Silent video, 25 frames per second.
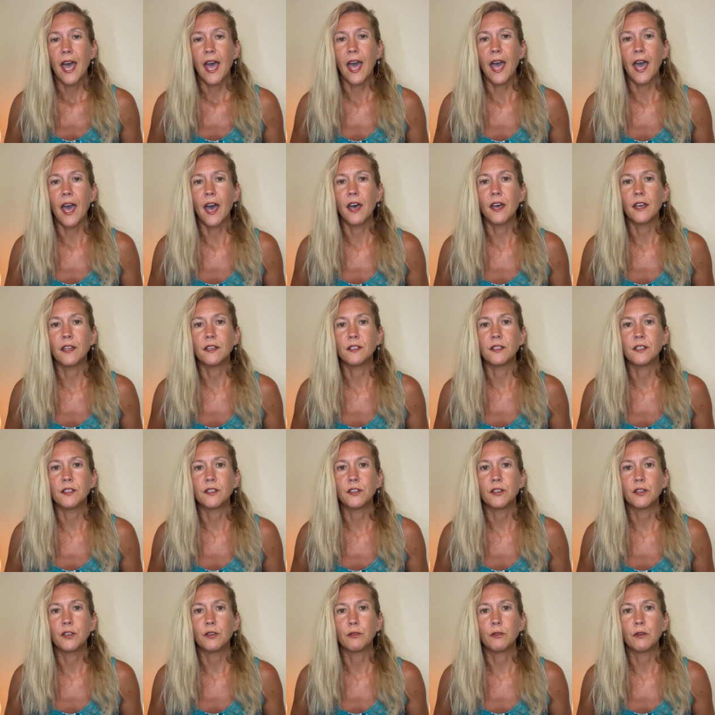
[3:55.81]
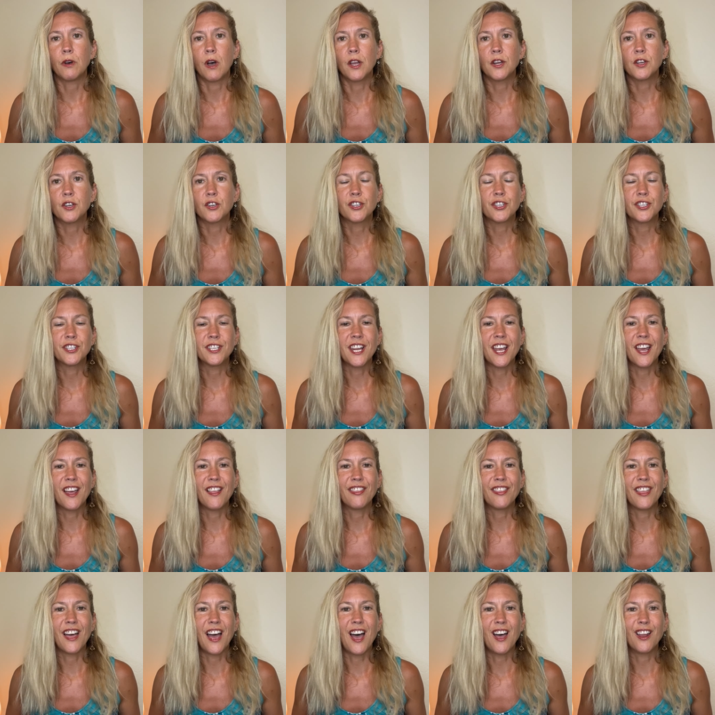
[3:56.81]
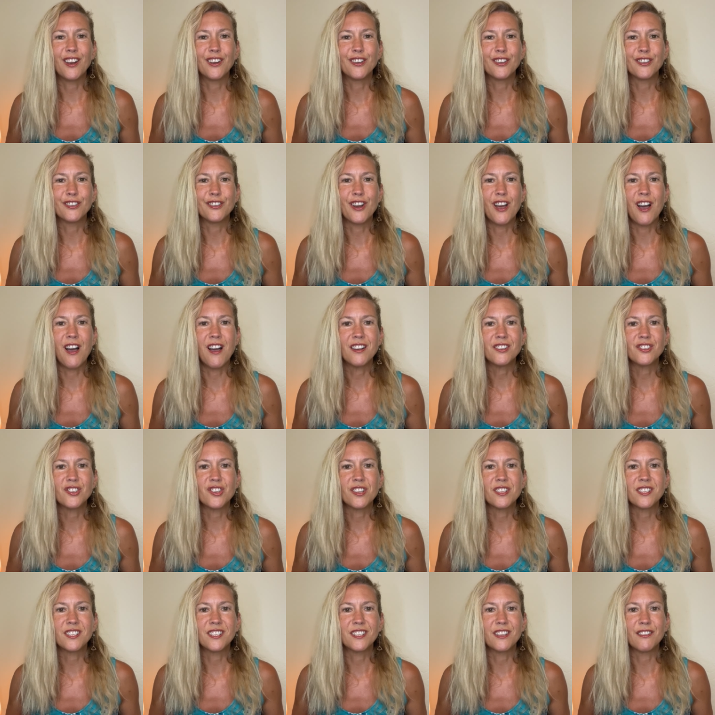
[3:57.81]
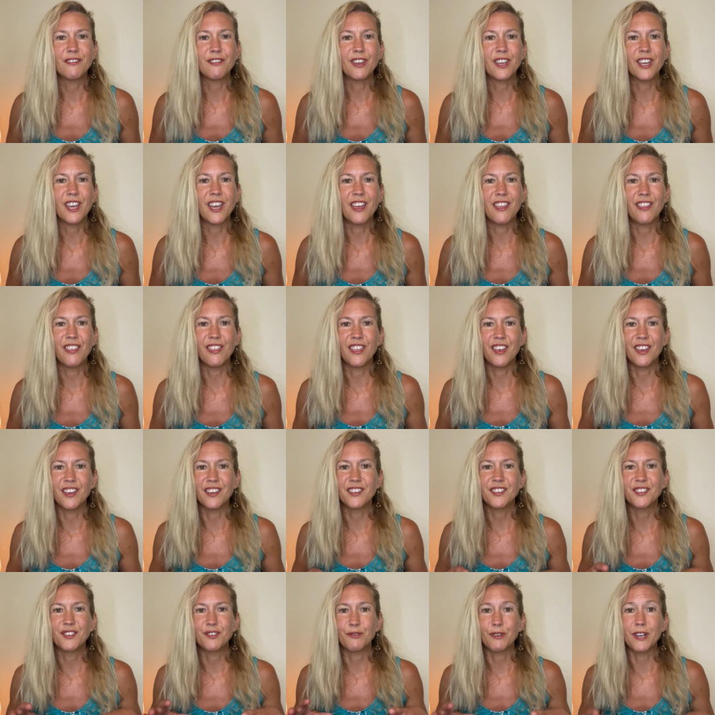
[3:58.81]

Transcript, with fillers: And you'll understand that you're not just living in this